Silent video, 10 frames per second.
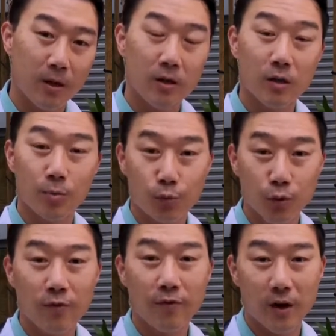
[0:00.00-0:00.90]
to
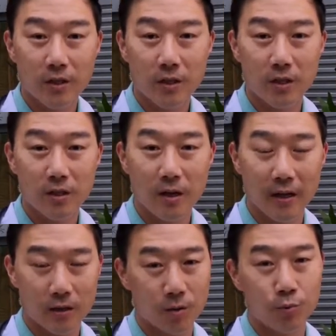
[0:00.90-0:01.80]
improve function
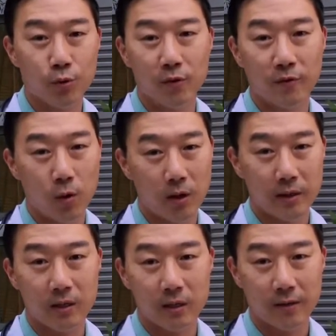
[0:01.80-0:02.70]
and to improve
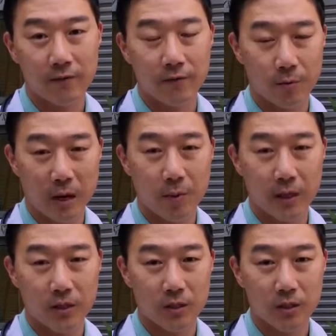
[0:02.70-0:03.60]
quality of life for my
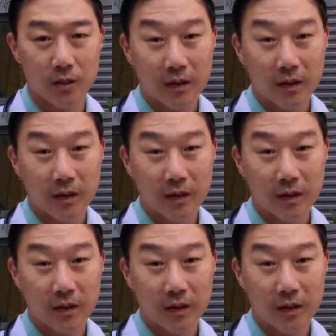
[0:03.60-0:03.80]
patients.